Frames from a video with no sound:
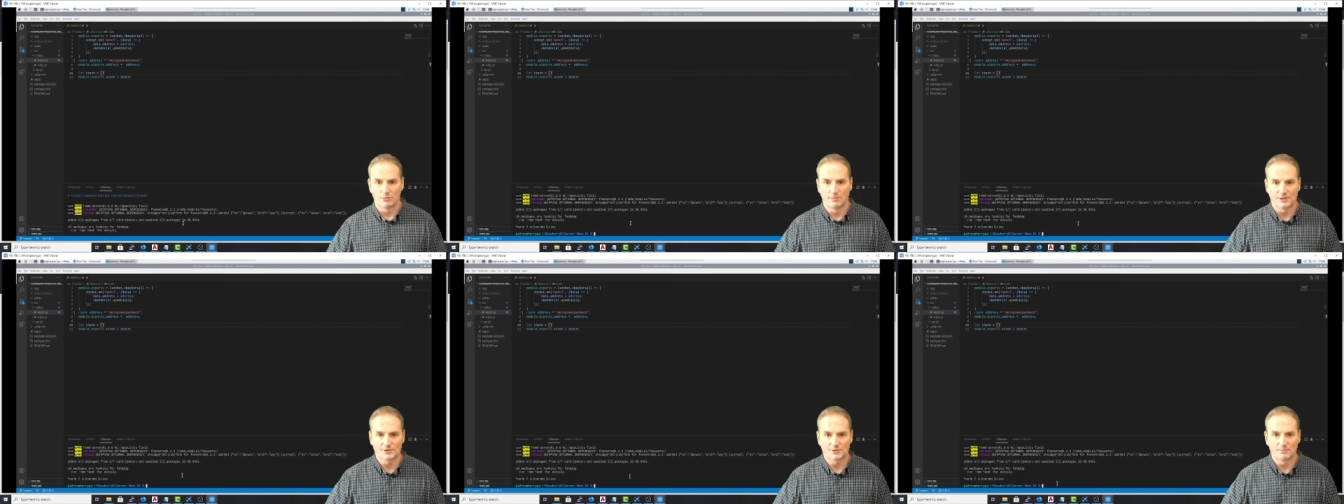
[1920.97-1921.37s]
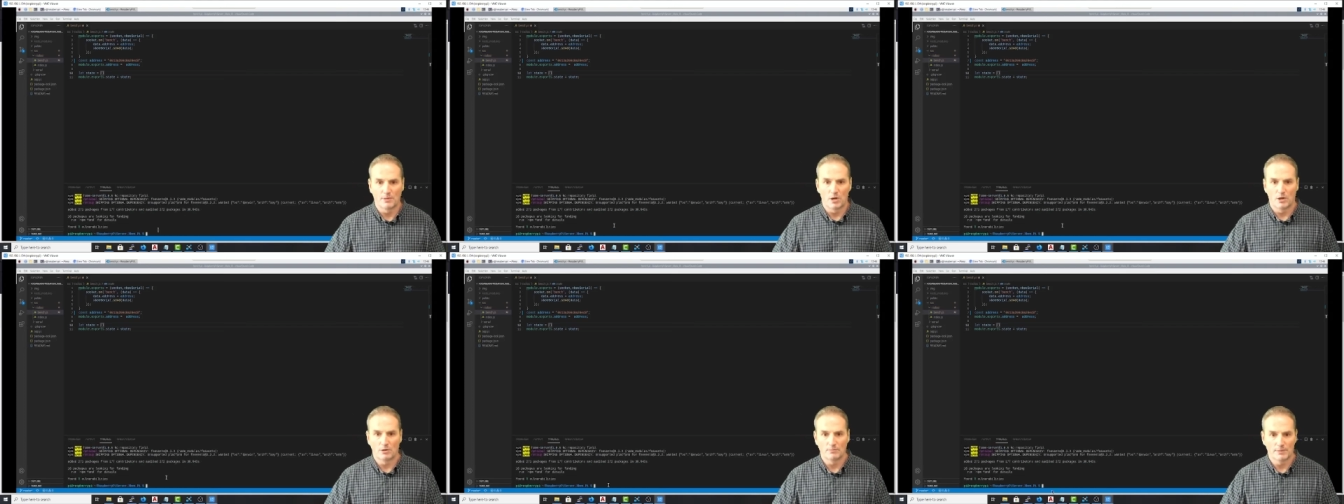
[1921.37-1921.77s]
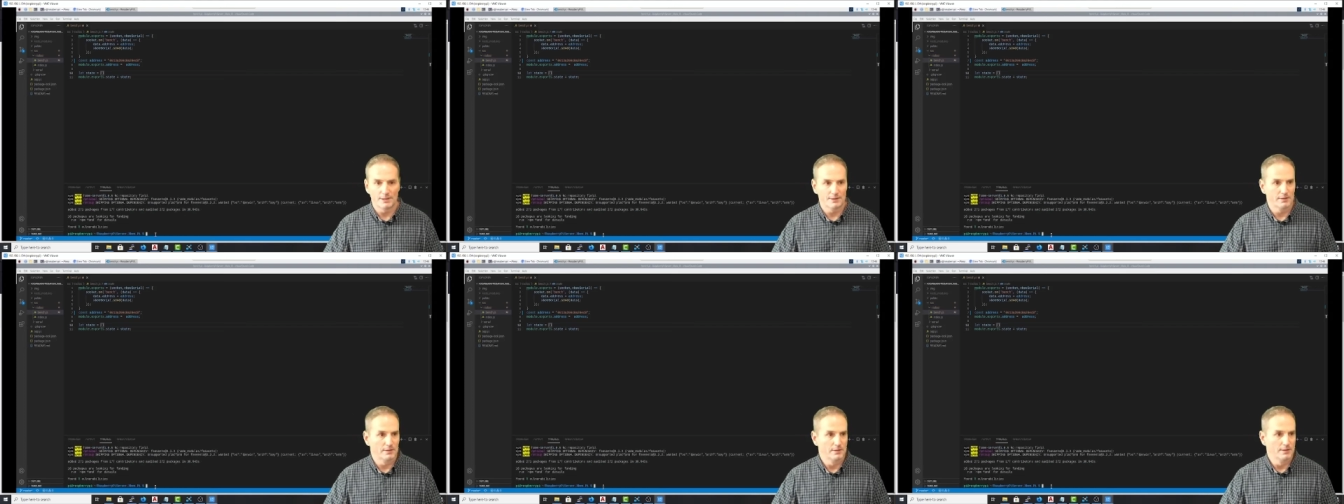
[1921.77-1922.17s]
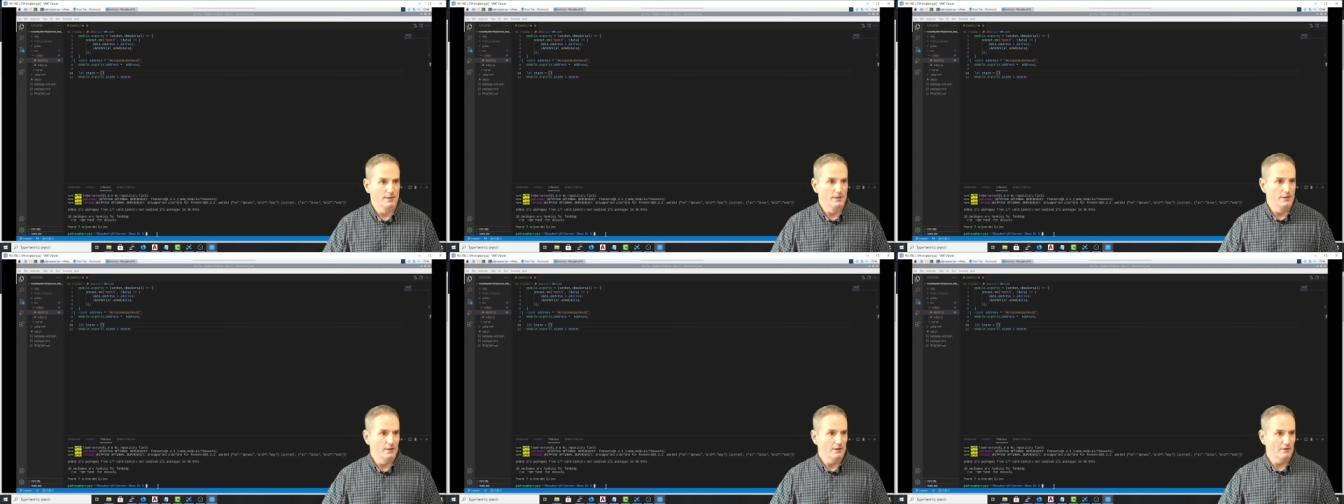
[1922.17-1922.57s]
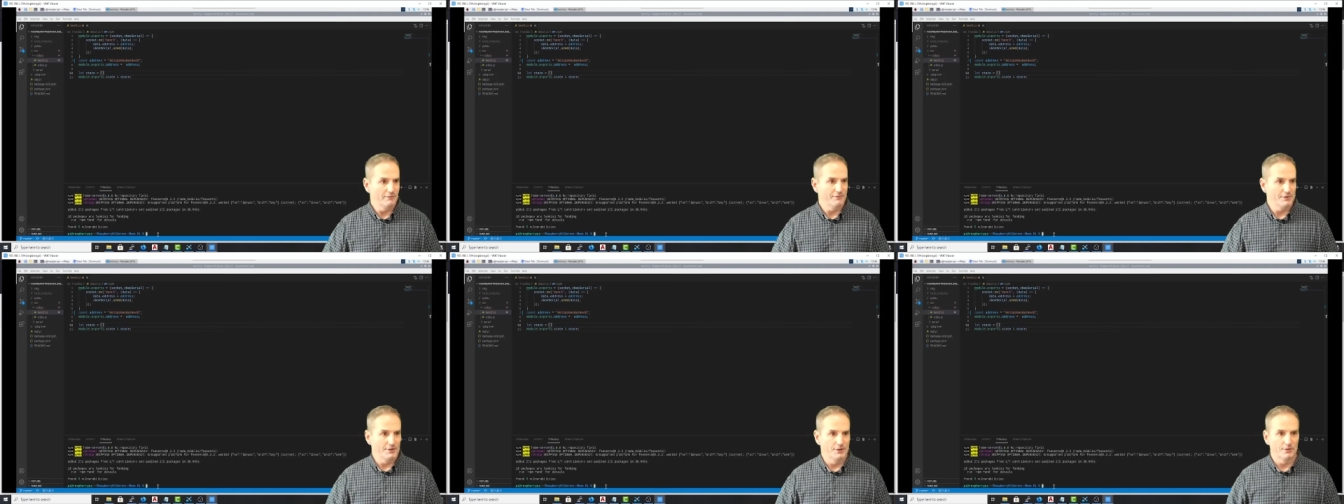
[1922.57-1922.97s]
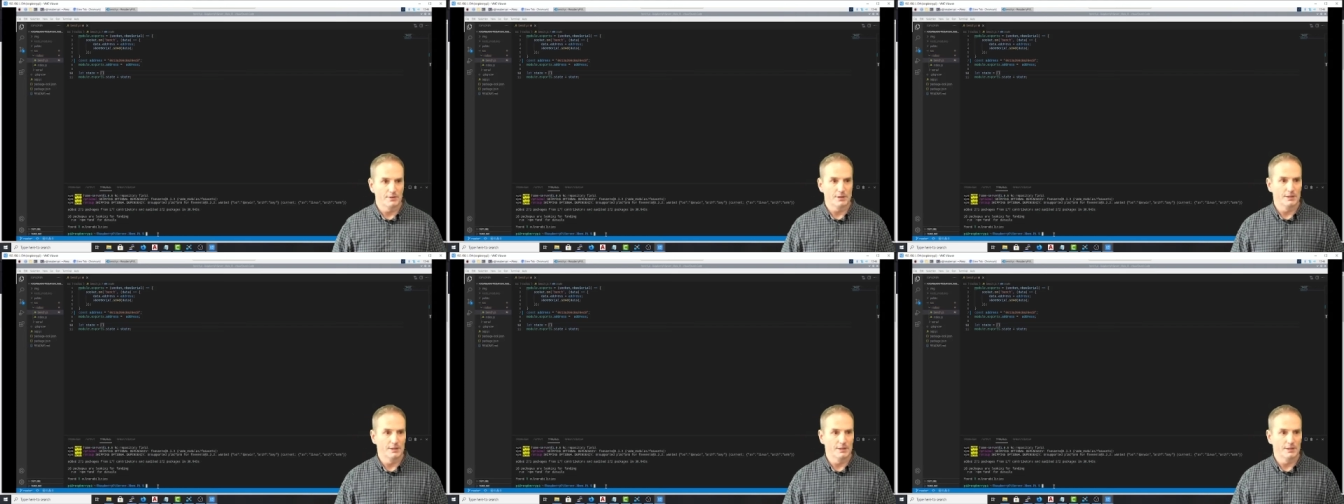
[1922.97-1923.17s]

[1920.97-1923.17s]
bit small, but hopefully you